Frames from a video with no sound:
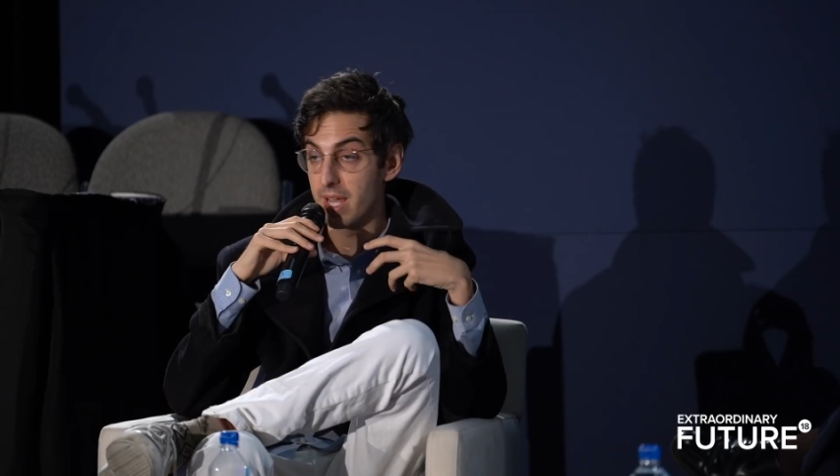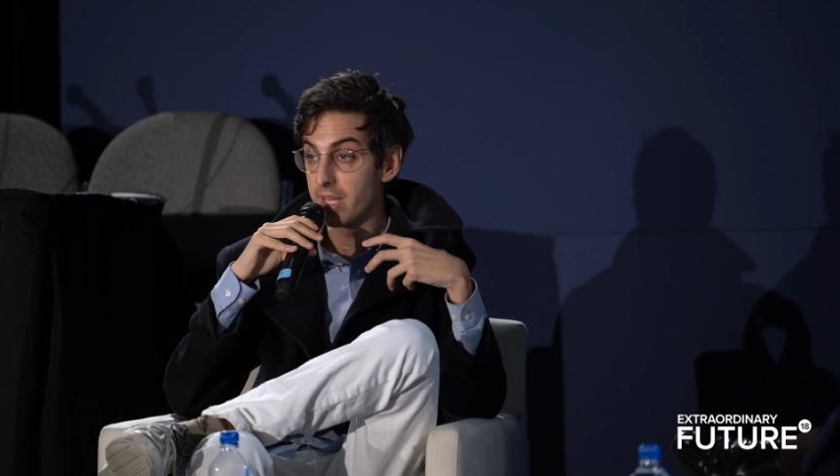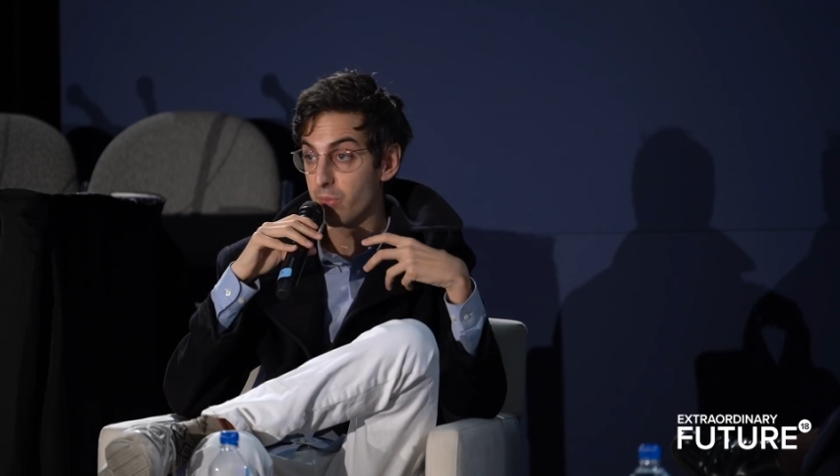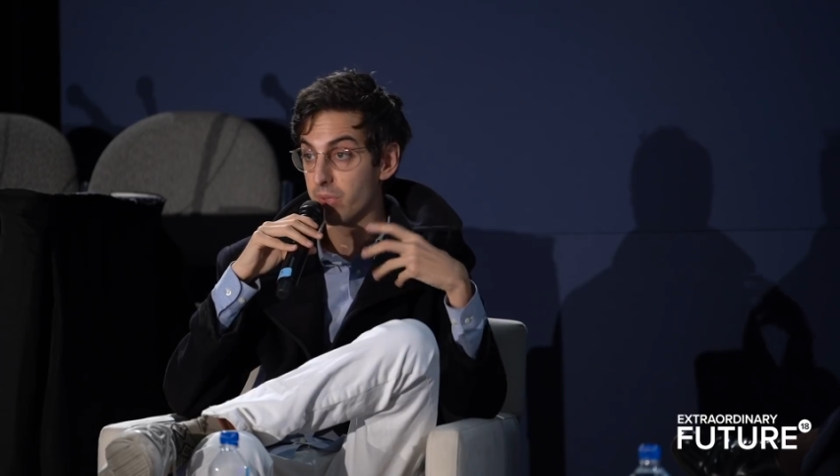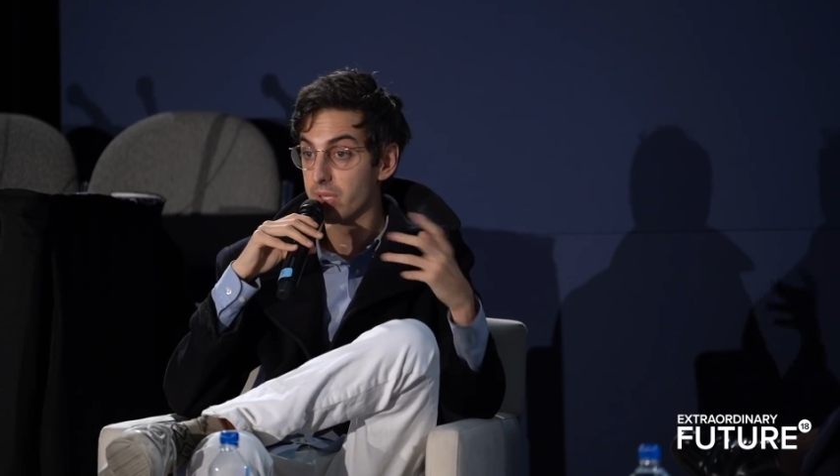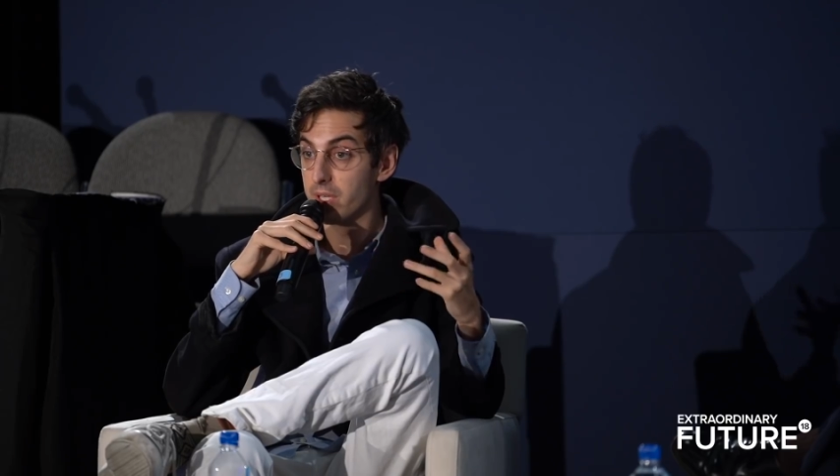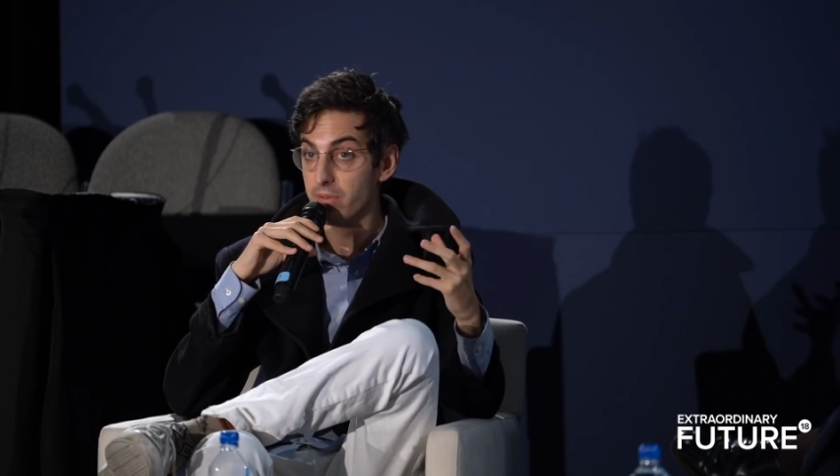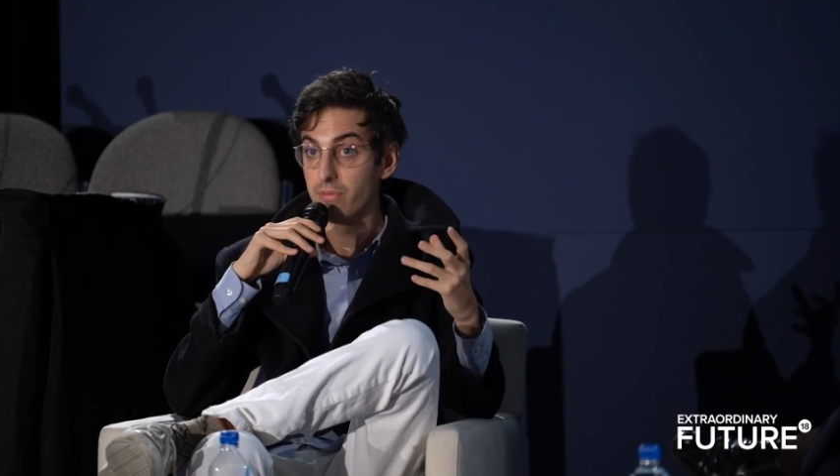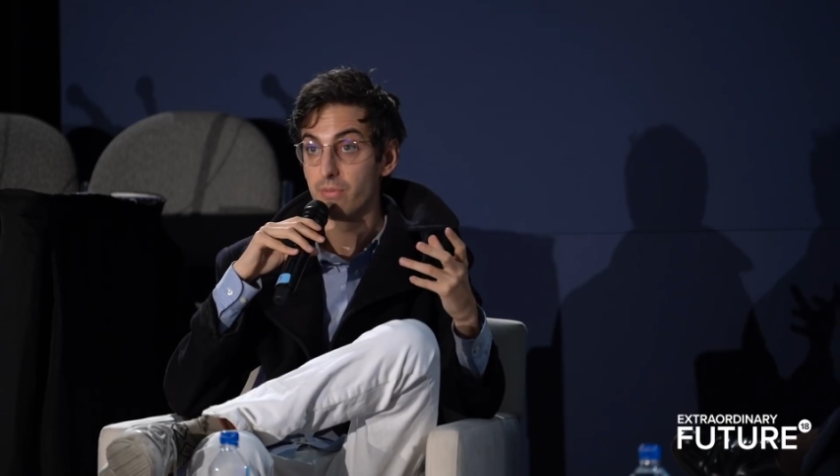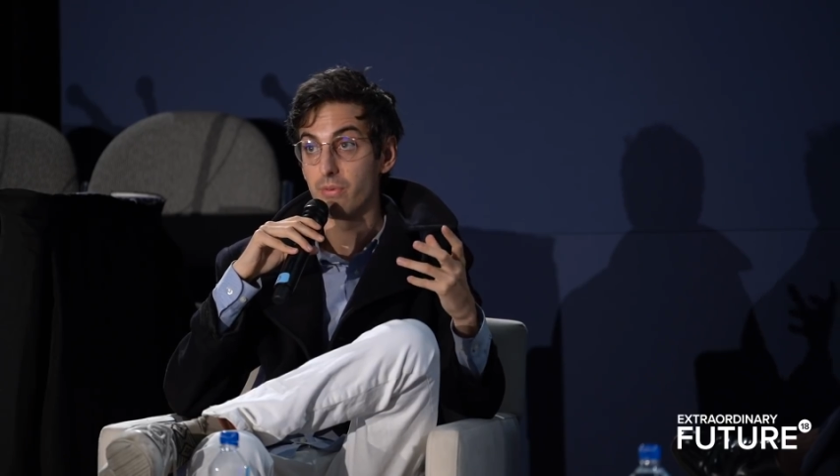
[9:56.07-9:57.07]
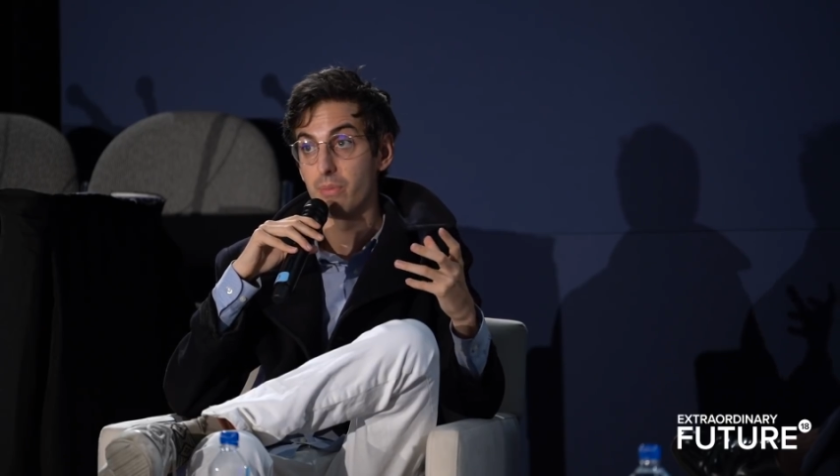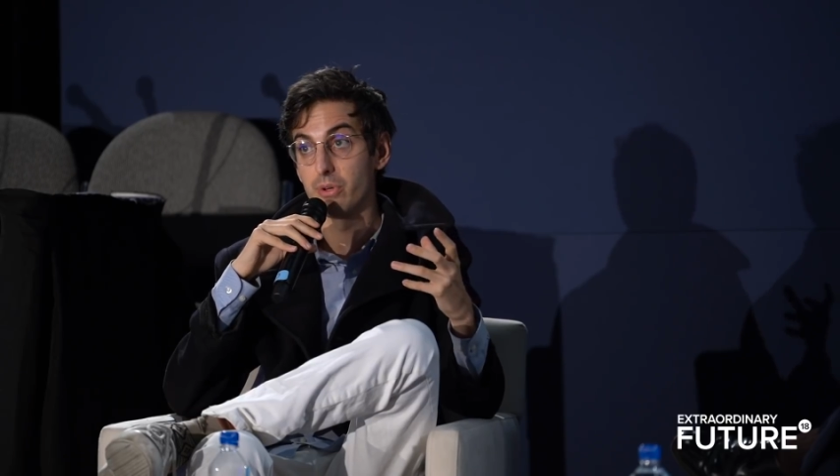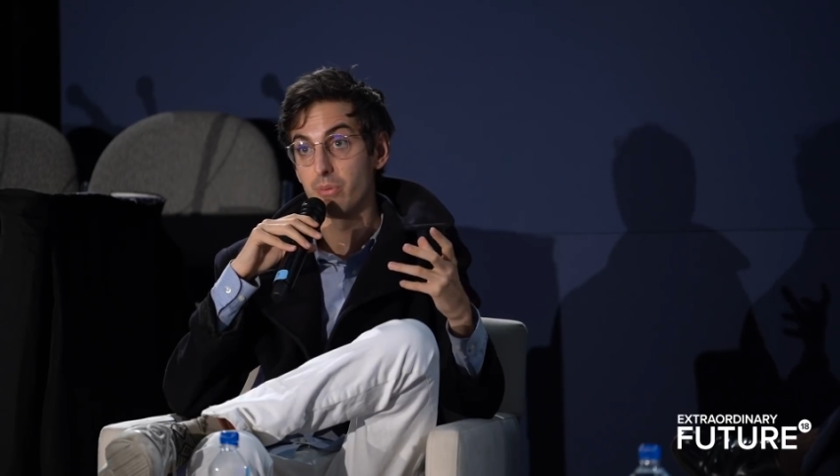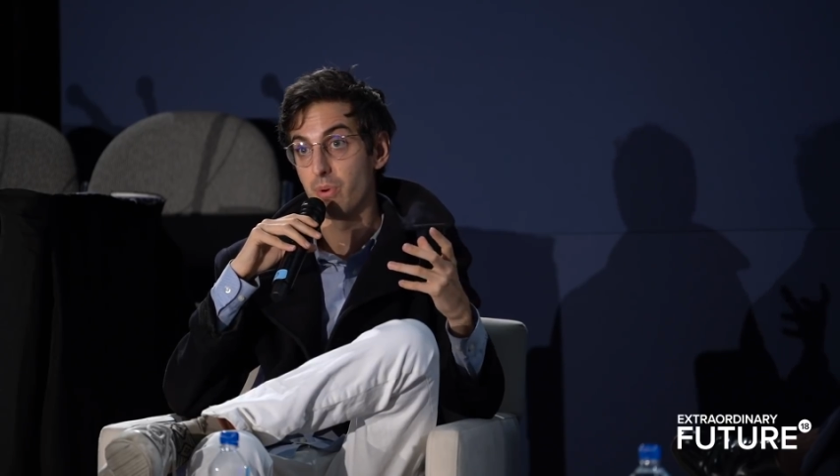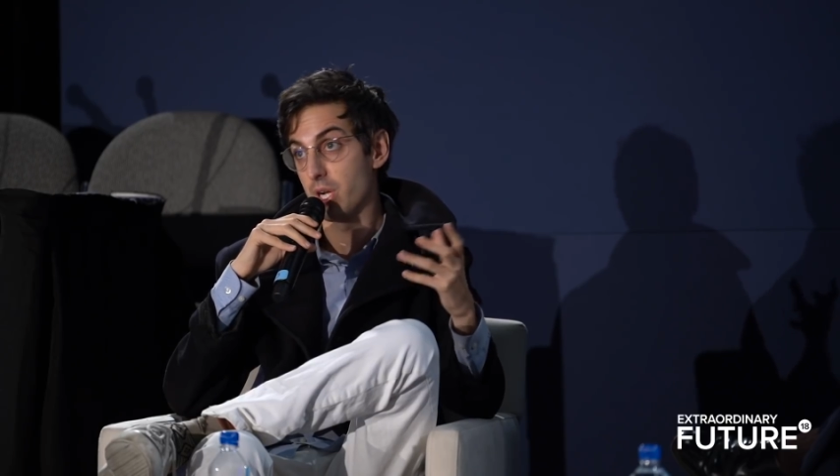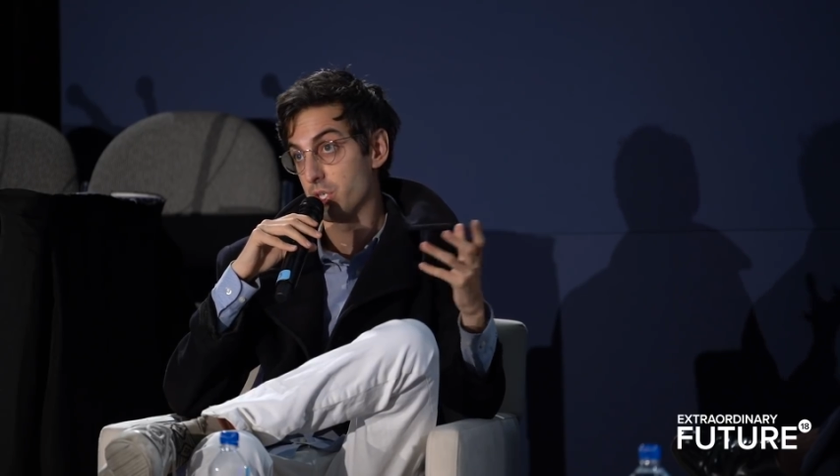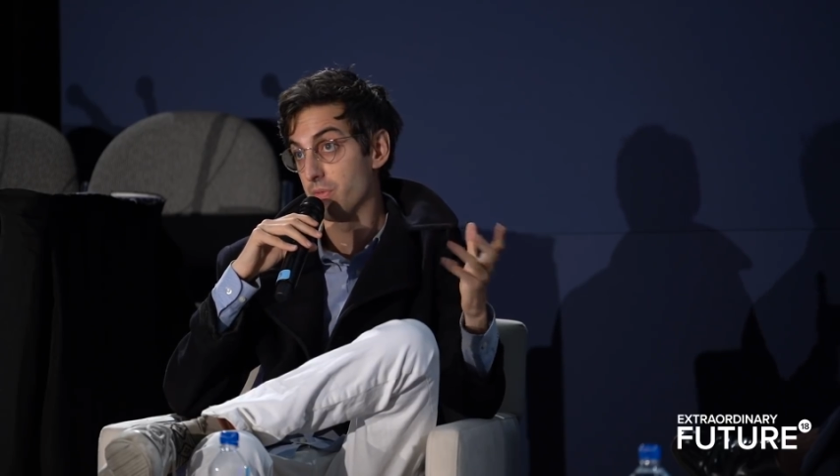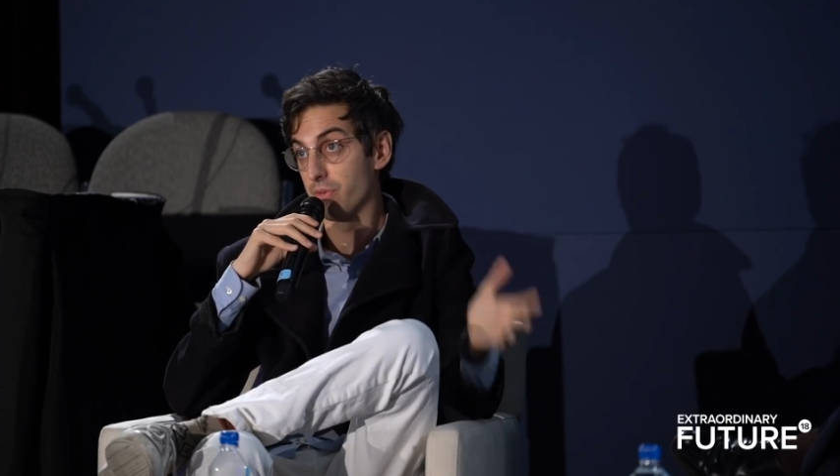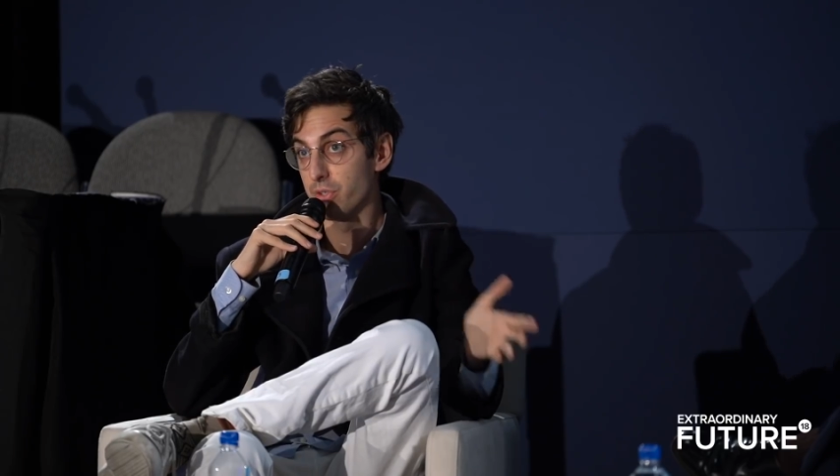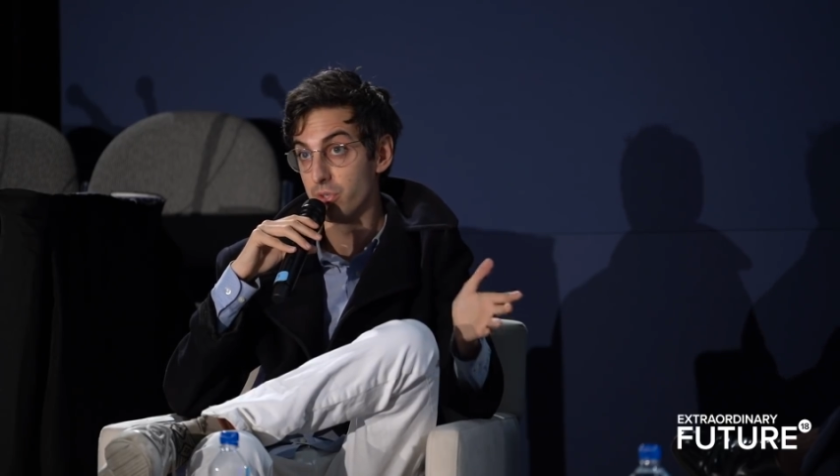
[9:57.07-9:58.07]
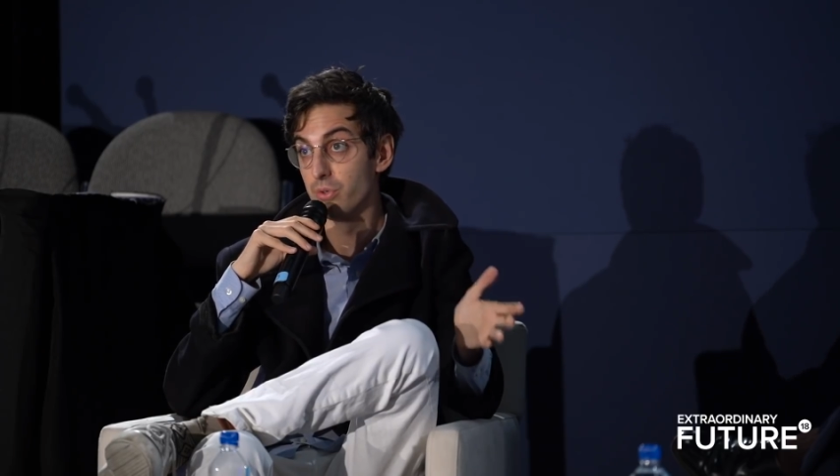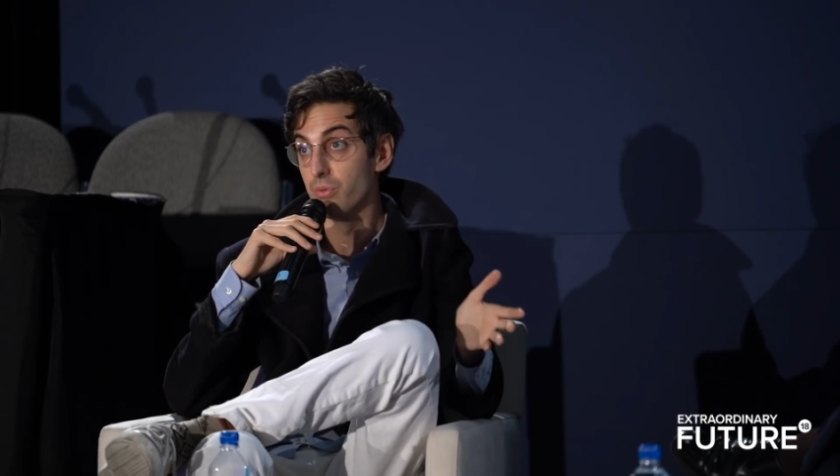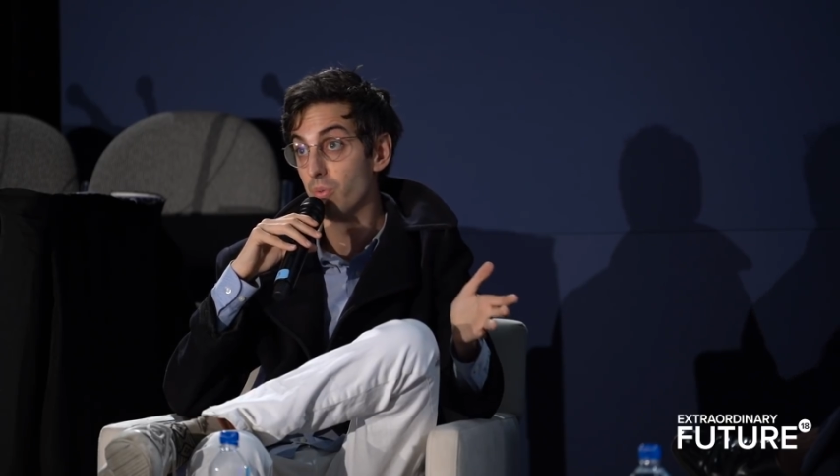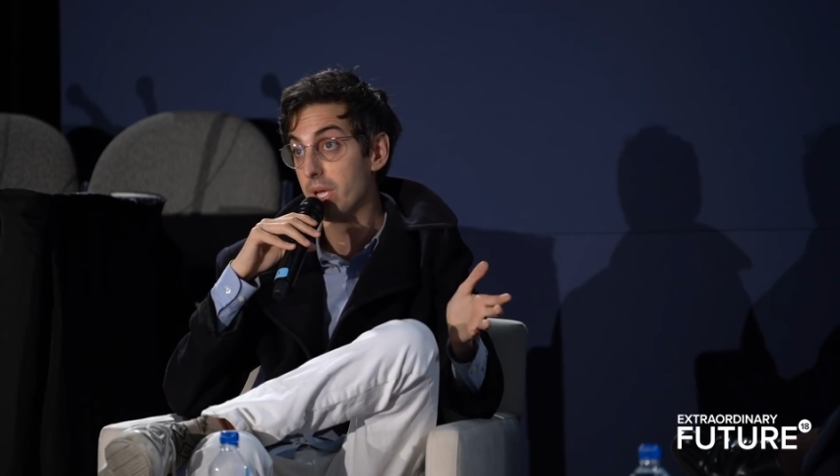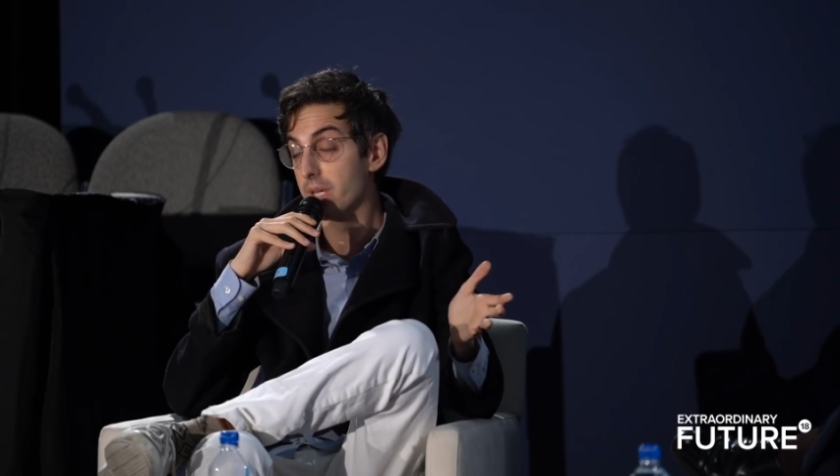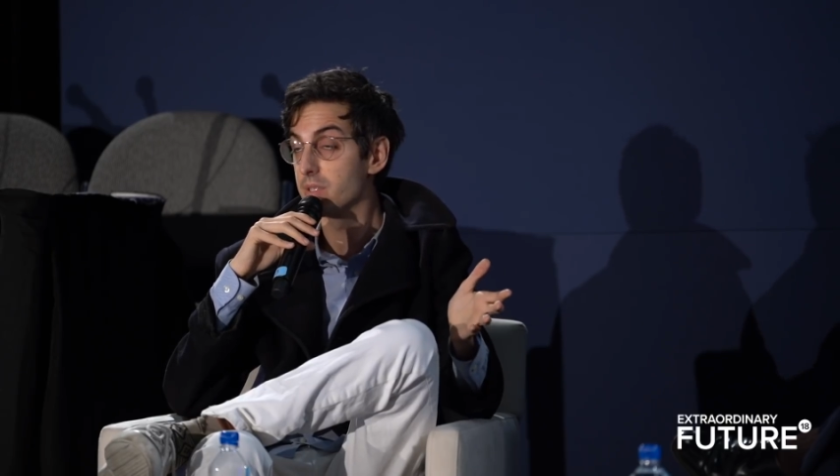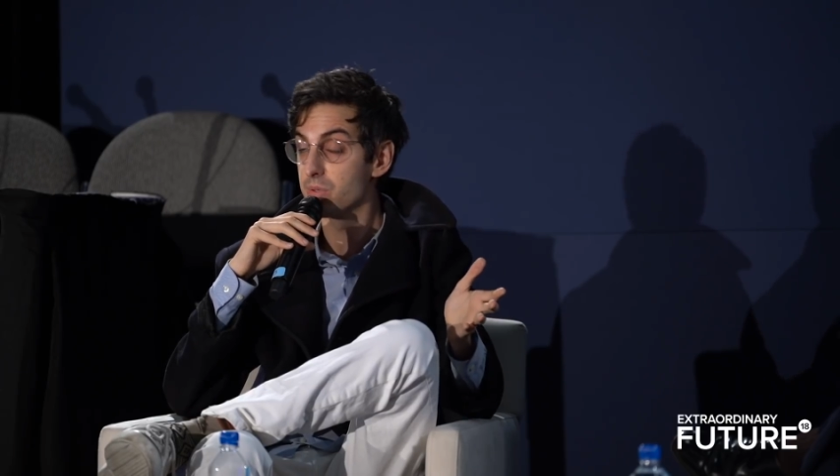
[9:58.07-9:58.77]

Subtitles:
any relief from their depression for 2 weeks,